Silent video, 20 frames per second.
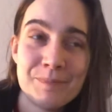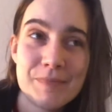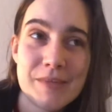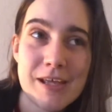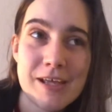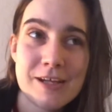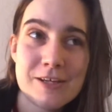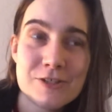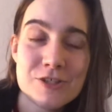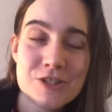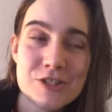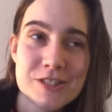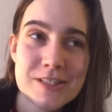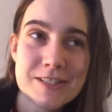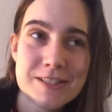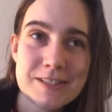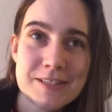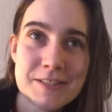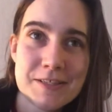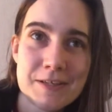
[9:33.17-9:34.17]
And it's
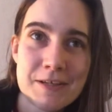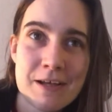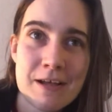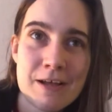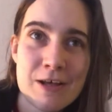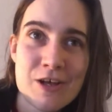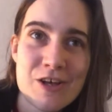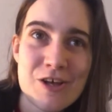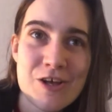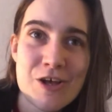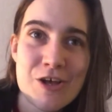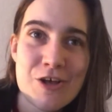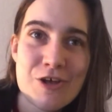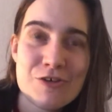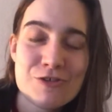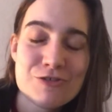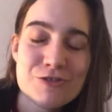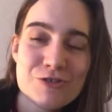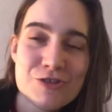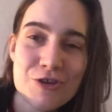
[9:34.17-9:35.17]
just
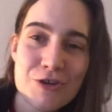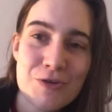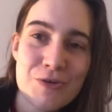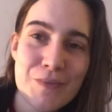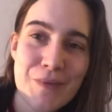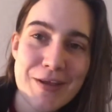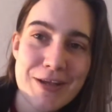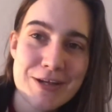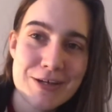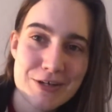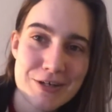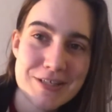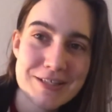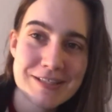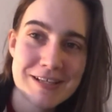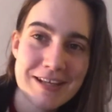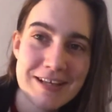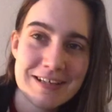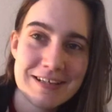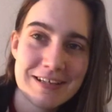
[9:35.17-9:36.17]
so
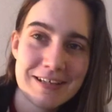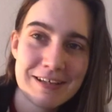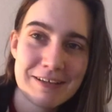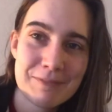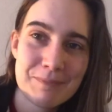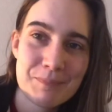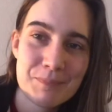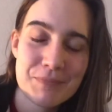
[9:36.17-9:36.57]
irritating